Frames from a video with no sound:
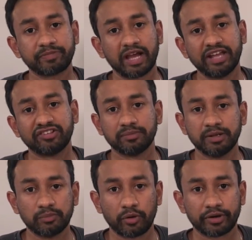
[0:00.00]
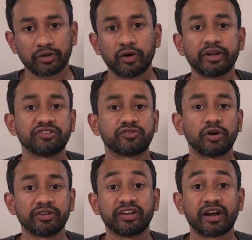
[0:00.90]
ensemble model, or it's called
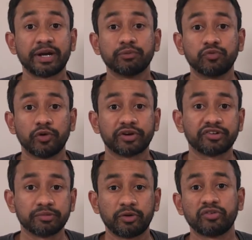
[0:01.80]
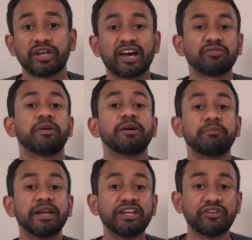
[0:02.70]
as a random forest, because it has
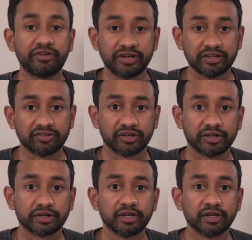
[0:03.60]
many trees in it.